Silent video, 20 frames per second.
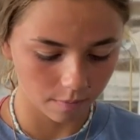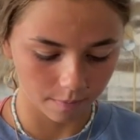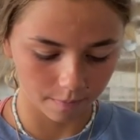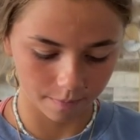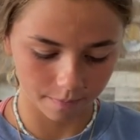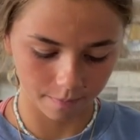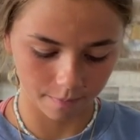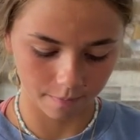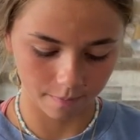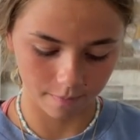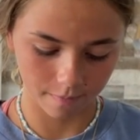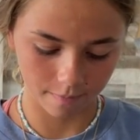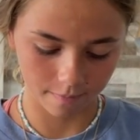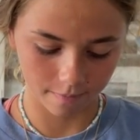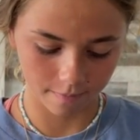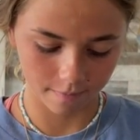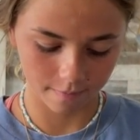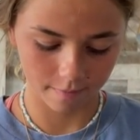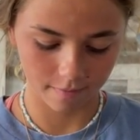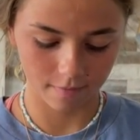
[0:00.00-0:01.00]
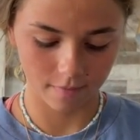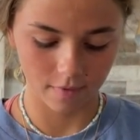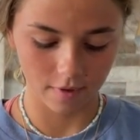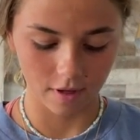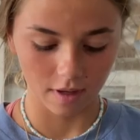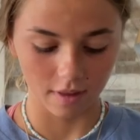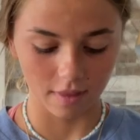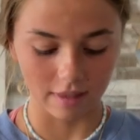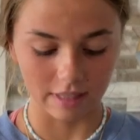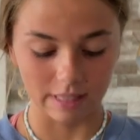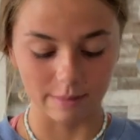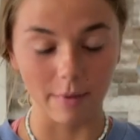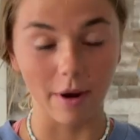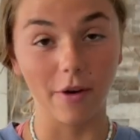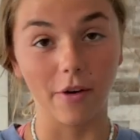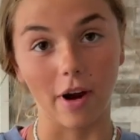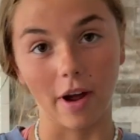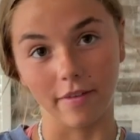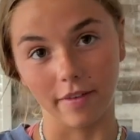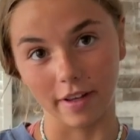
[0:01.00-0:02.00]
This is my
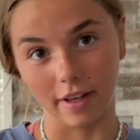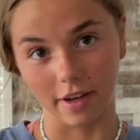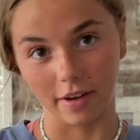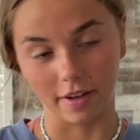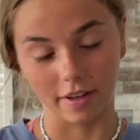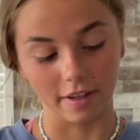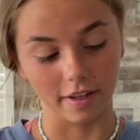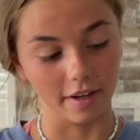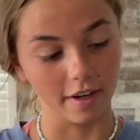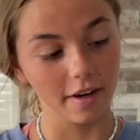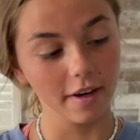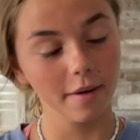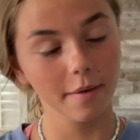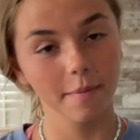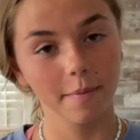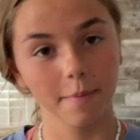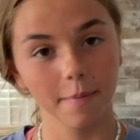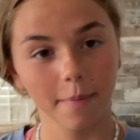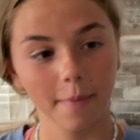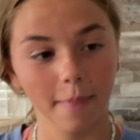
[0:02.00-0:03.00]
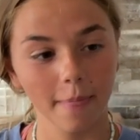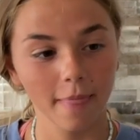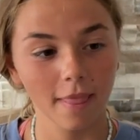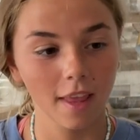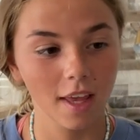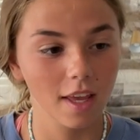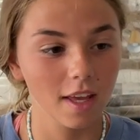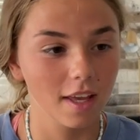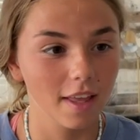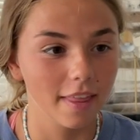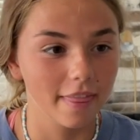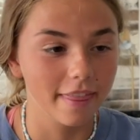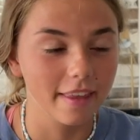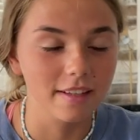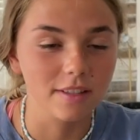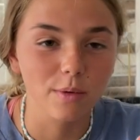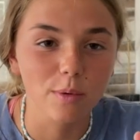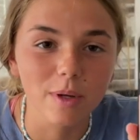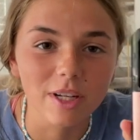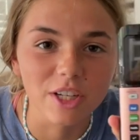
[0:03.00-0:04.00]
graphing calculator. This
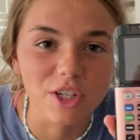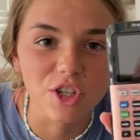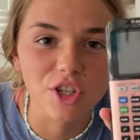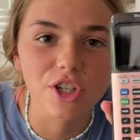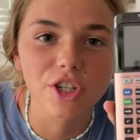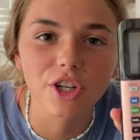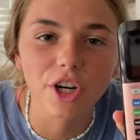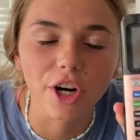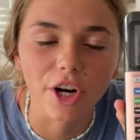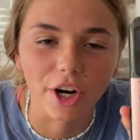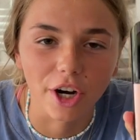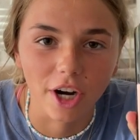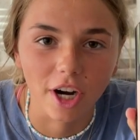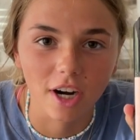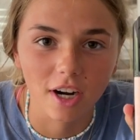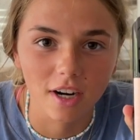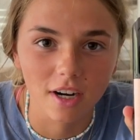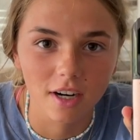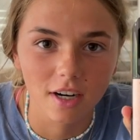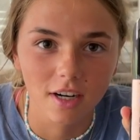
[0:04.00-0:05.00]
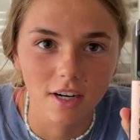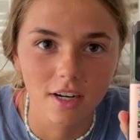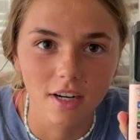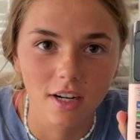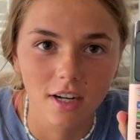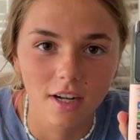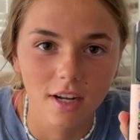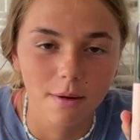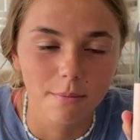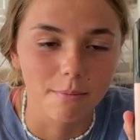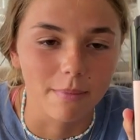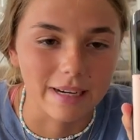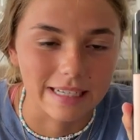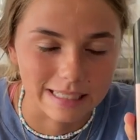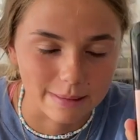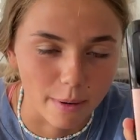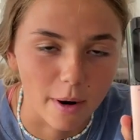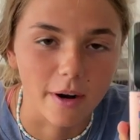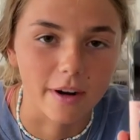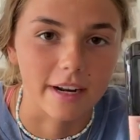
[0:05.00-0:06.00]
will ensure my
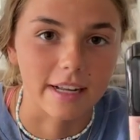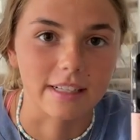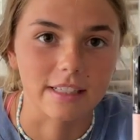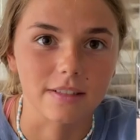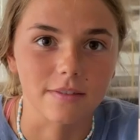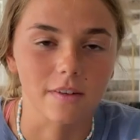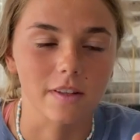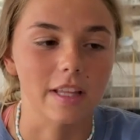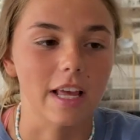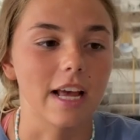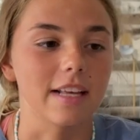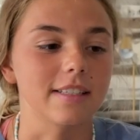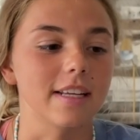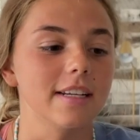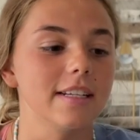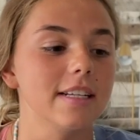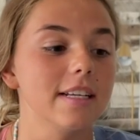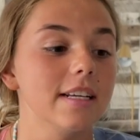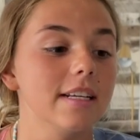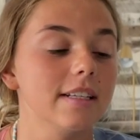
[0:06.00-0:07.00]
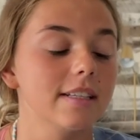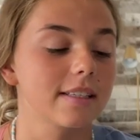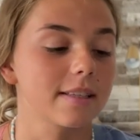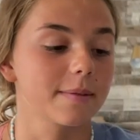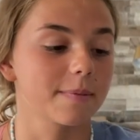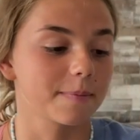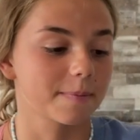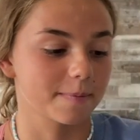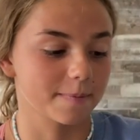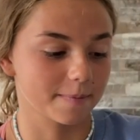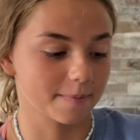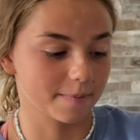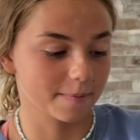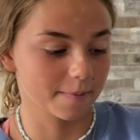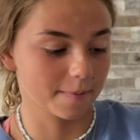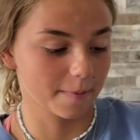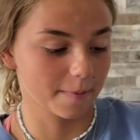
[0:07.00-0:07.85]
smartness for the SATs.